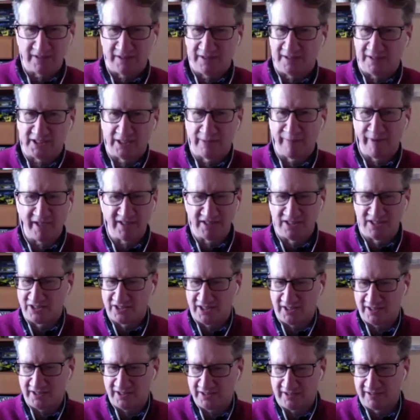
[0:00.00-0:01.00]
It's an amazing
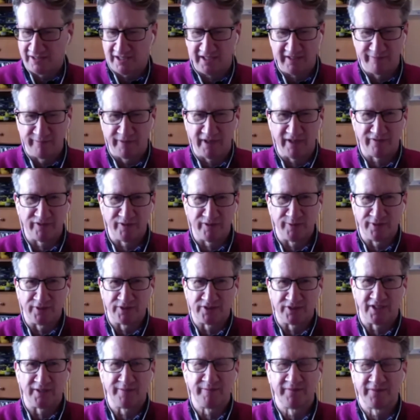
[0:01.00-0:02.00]
city, even better football
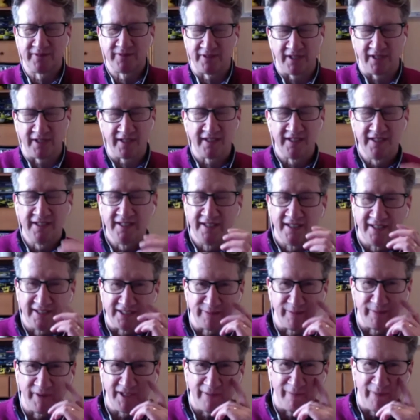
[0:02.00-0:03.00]
team. Yeah,
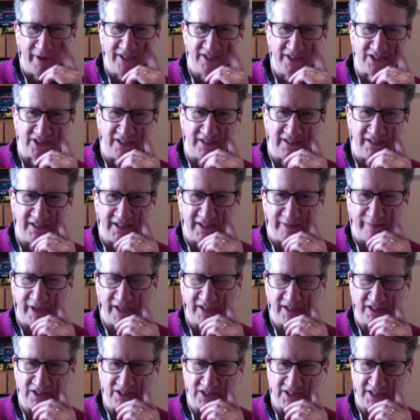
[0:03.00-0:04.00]
it's an
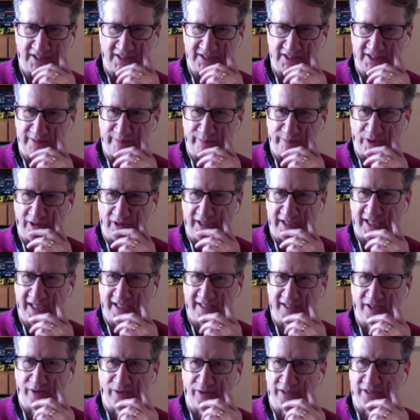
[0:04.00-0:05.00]
amazing city. But
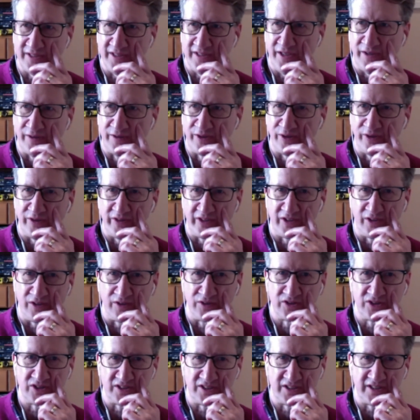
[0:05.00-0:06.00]
again, going to the
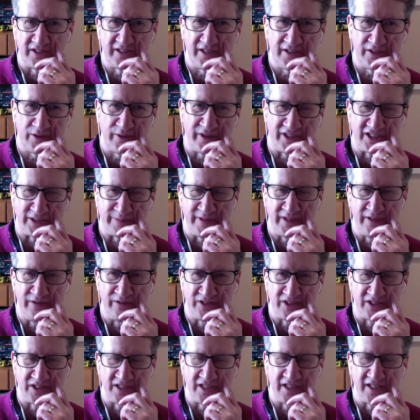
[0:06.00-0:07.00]
concerts, it's a whole experience,
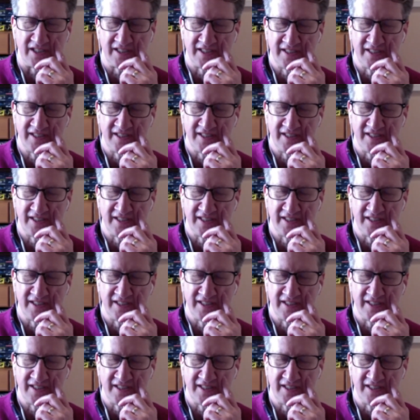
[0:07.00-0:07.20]
isn't it?